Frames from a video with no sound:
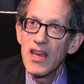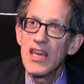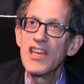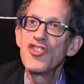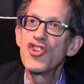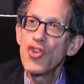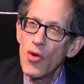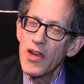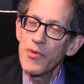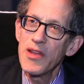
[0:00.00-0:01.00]
He
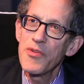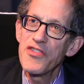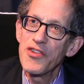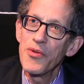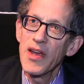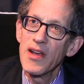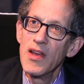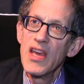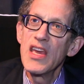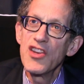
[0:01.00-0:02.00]
enjoyed what he was doing.
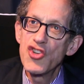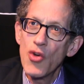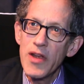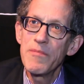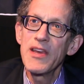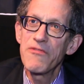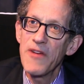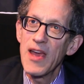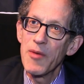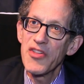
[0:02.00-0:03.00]
He enjoyed being
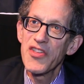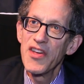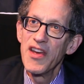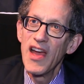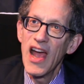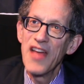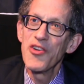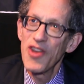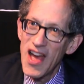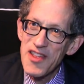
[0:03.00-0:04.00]
famous. And
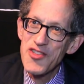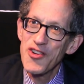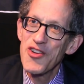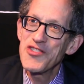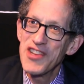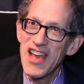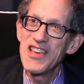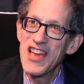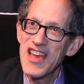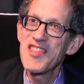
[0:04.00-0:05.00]
there are a lot of stars today
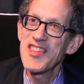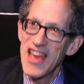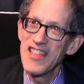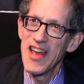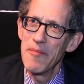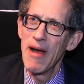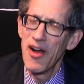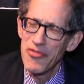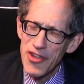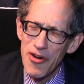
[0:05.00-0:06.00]
you can't say that
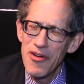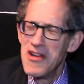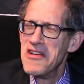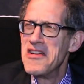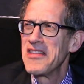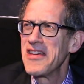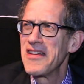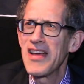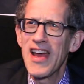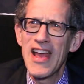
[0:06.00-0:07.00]
about.
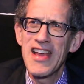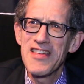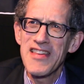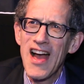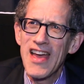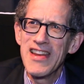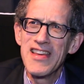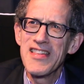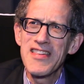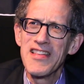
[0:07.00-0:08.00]
They got
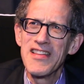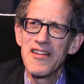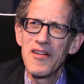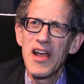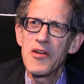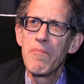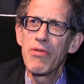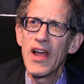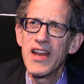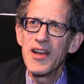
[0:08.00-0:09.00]
anxieties and they're
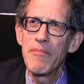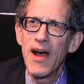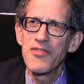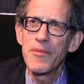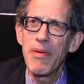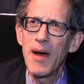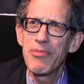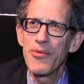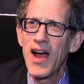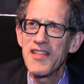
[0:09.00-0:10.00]
complaining about the
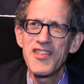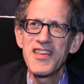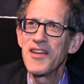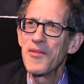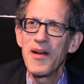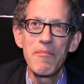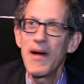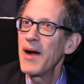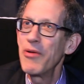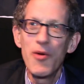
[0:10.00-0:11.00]
paparazzi.
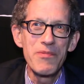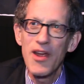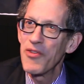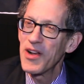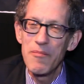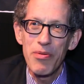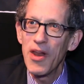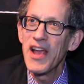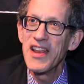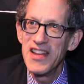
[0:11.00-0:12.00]
Bob Hope never
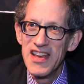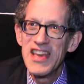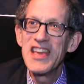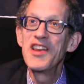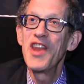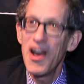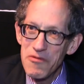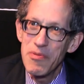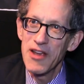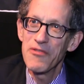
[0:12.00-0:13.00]
complained. He
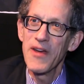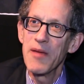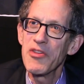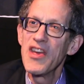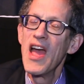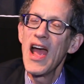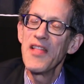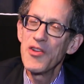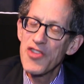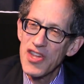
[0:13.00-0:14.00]
loved being famous.
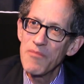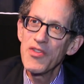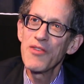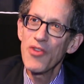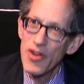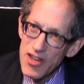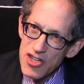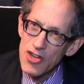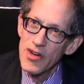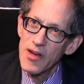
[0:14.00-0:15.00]
And there's something very
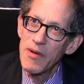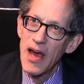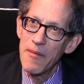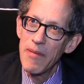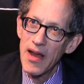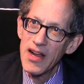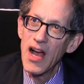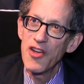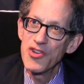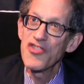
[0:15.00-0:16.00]
endearing about a
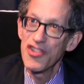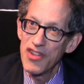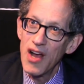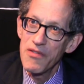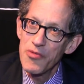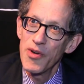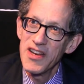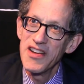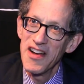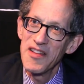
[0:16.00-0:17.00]
guy who just loves what
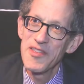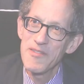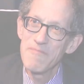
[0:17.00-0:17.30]
he does.